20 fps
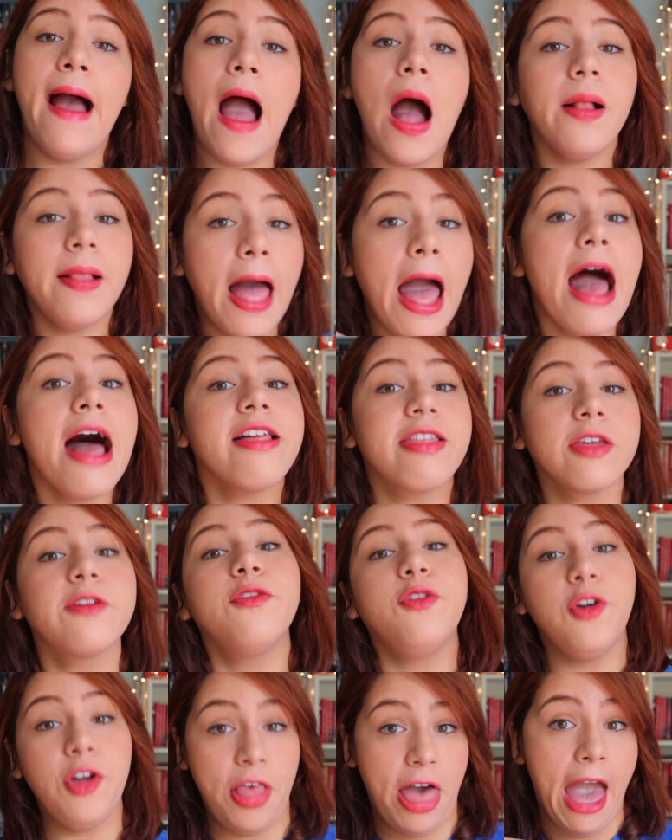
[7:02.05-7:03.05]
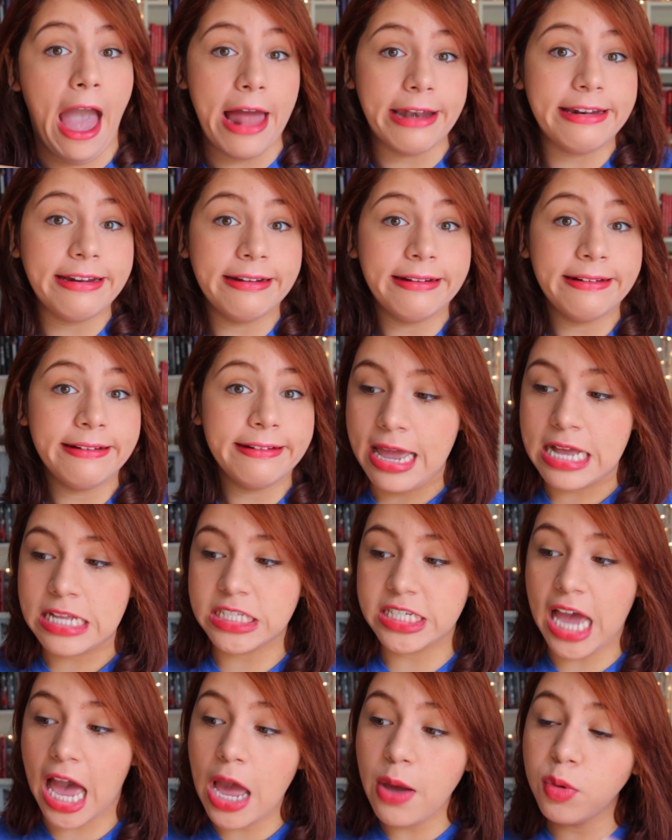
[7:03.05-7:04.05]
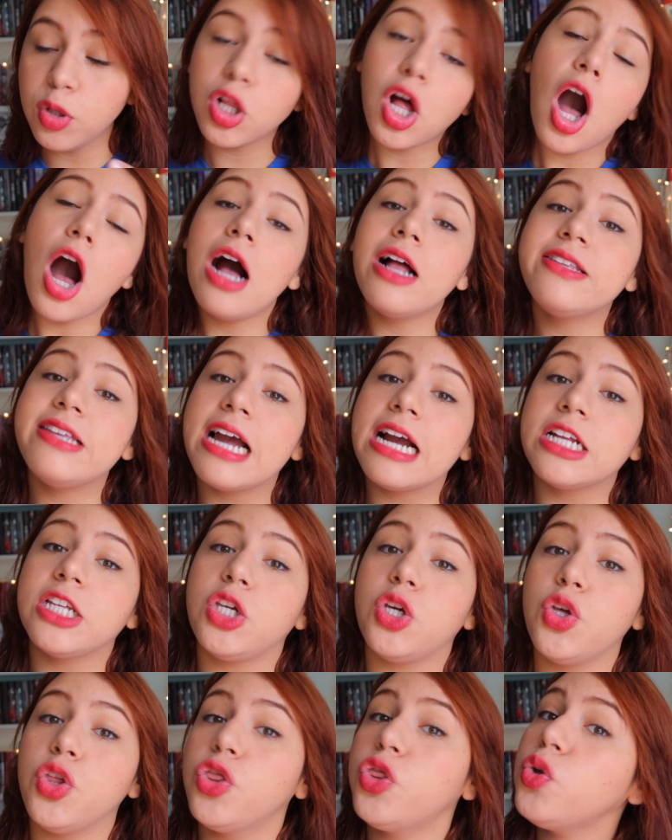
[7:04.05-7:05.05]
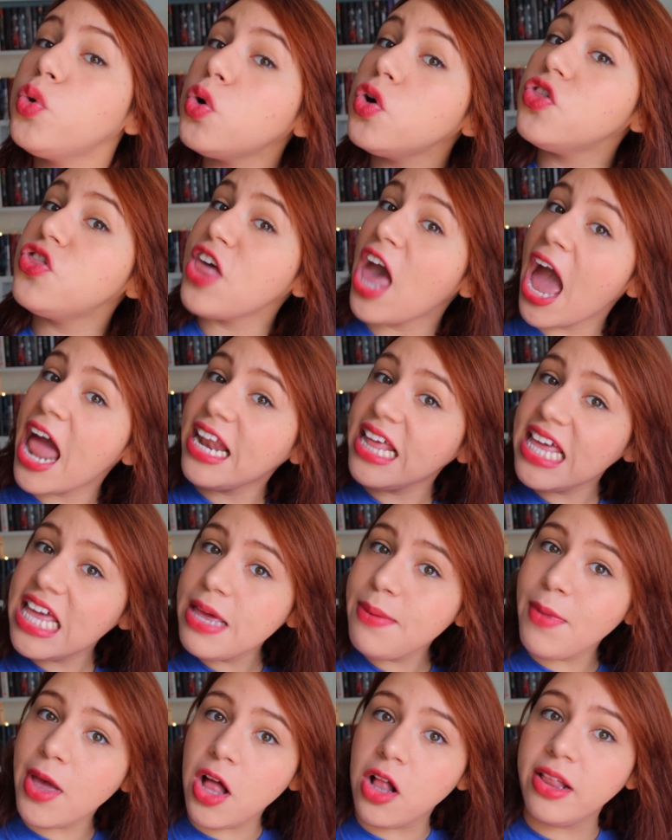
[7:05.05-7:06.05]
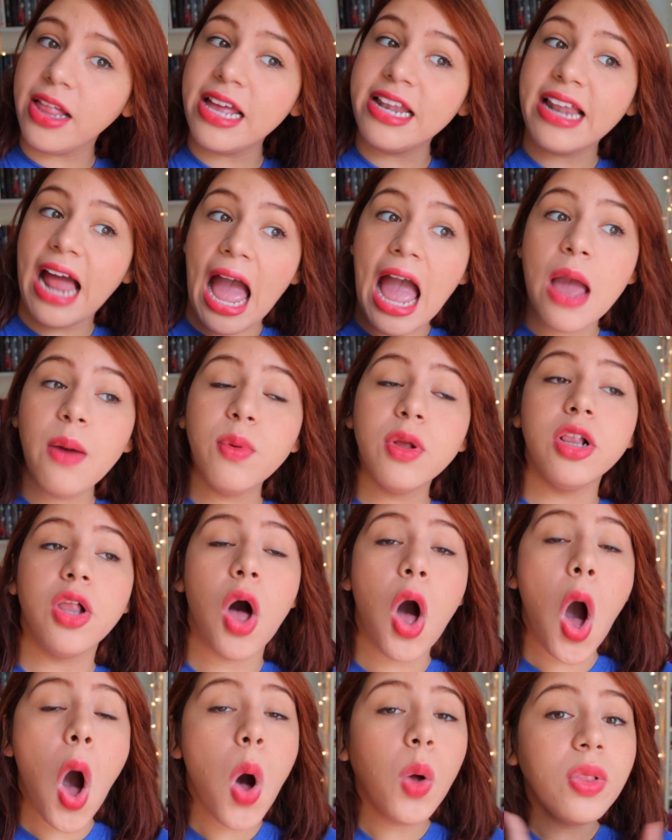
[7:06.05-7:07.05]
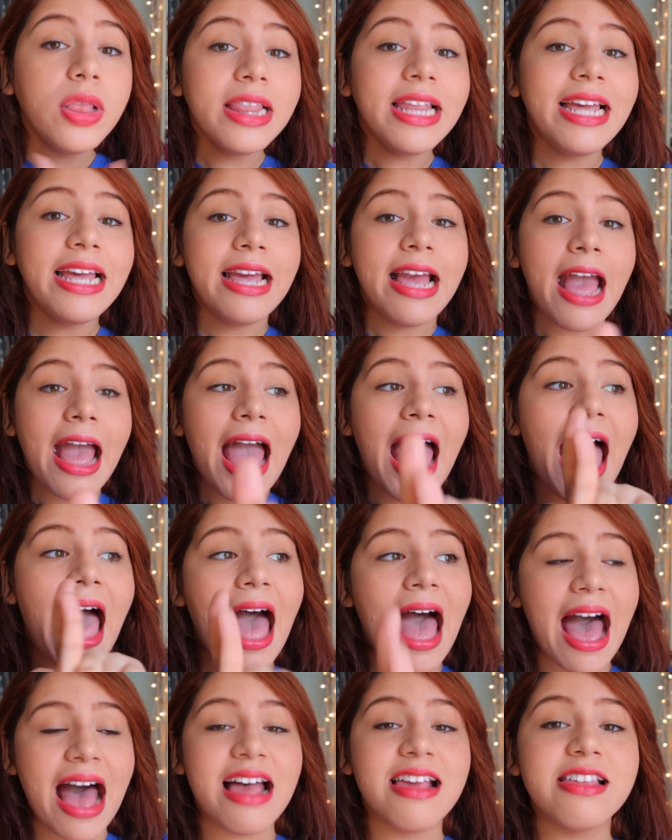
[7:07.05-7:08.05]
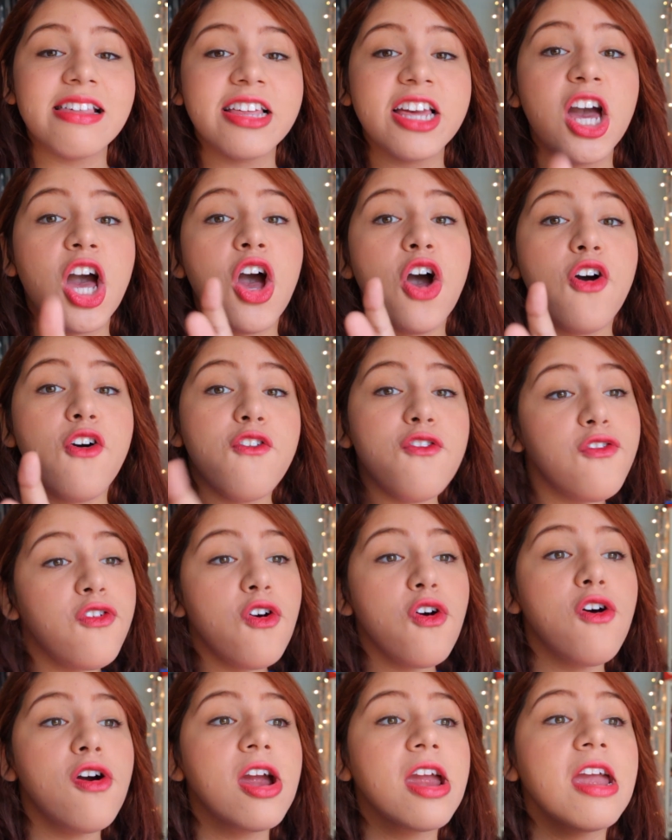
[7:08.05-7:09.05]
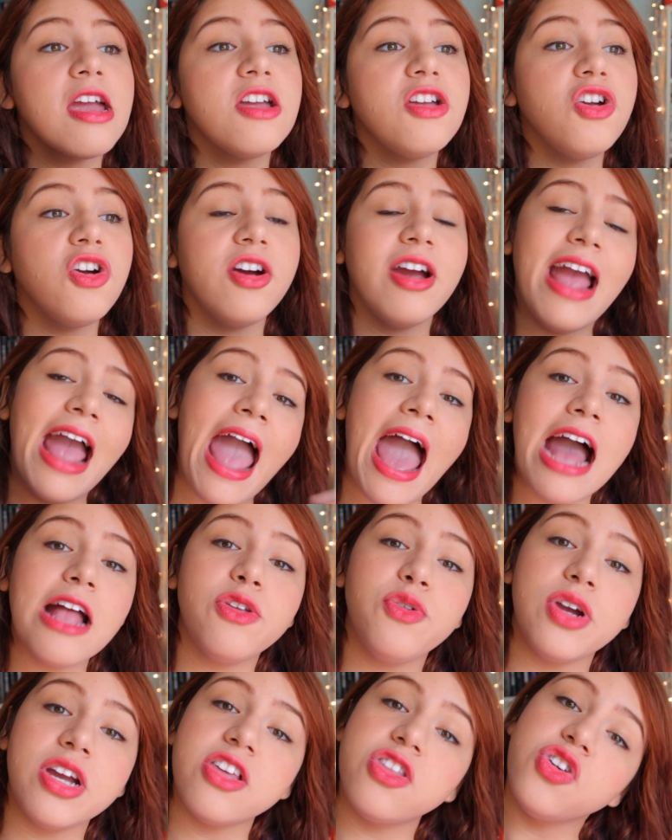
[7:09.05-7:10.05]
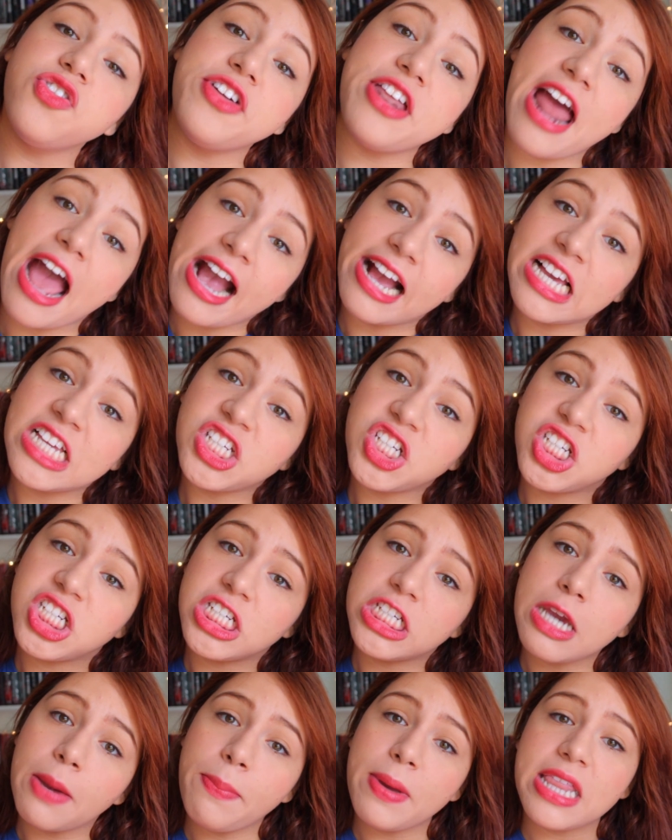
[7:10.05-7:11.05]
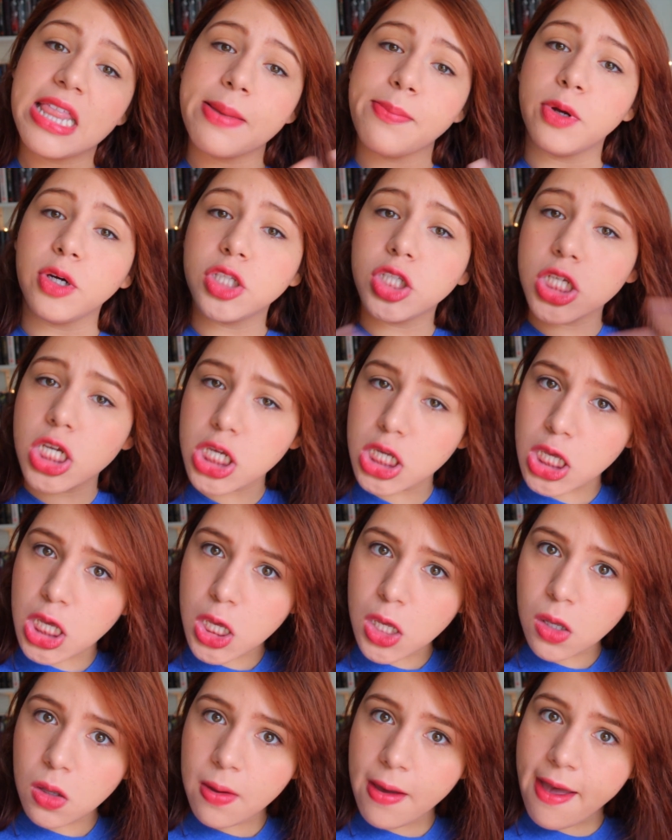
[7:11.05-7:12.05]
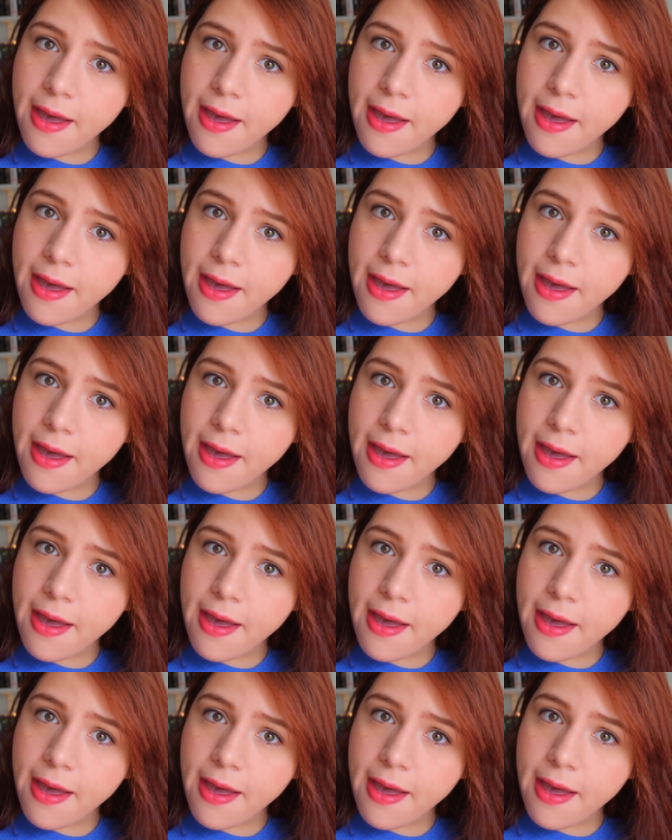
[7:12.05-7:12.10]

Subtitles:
I'll ask for that. And I will contact you through that email, and I will only ask for your address so that I can ship the book to you.